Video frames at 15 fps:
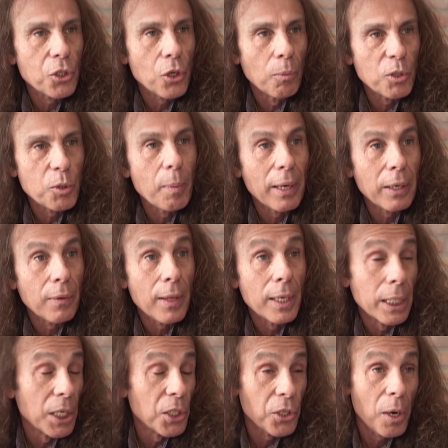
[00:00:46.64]
is so much better
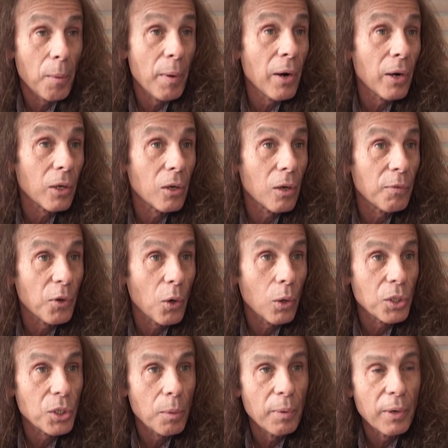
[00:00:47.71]
than it is in America. Of
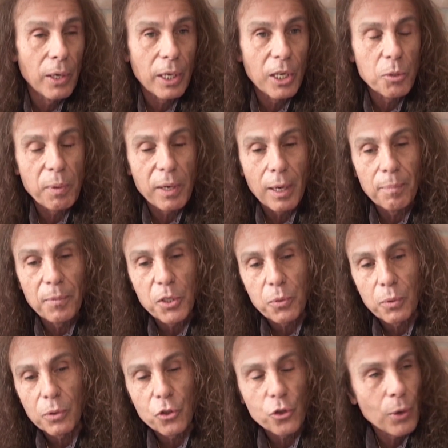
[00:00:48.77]
course, America has become
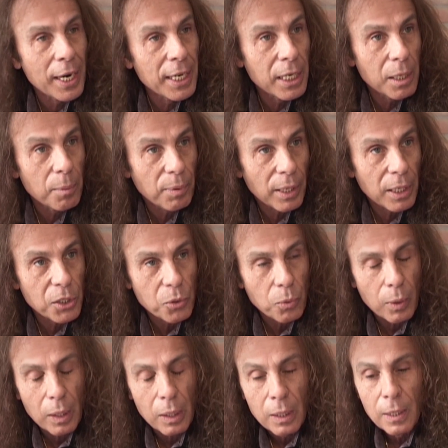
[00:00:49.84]
this real trendy place
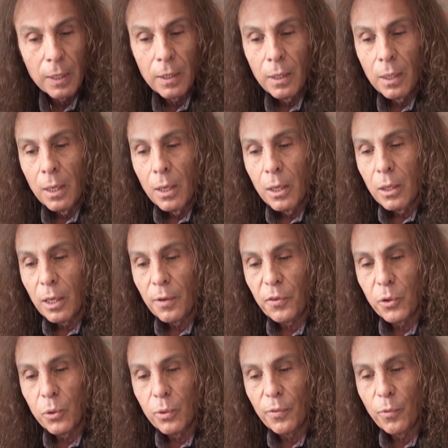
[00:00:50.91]
where, mm.
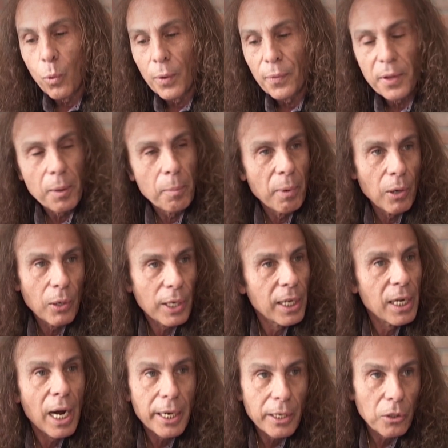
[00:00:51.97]
if you have won the
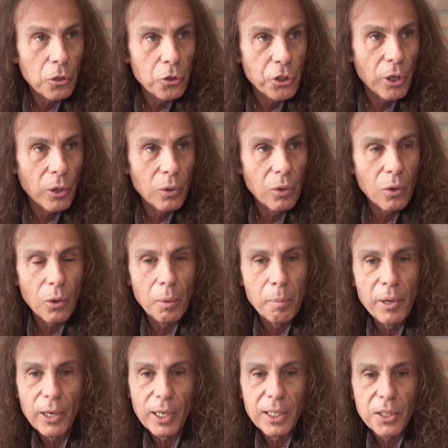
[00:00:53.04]
American Idol show or
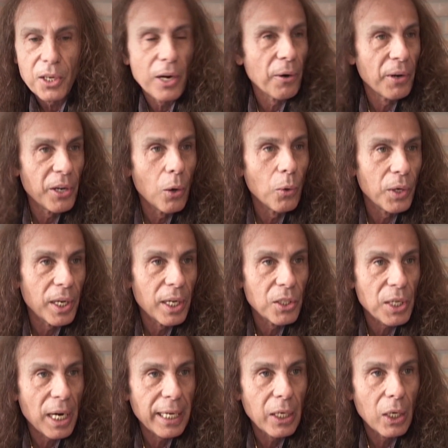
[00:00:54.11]
American karaoke,
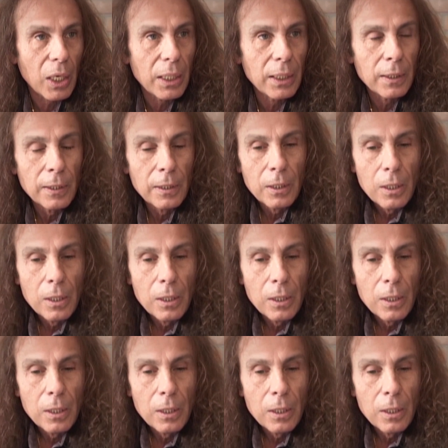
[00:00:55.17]
as I call it,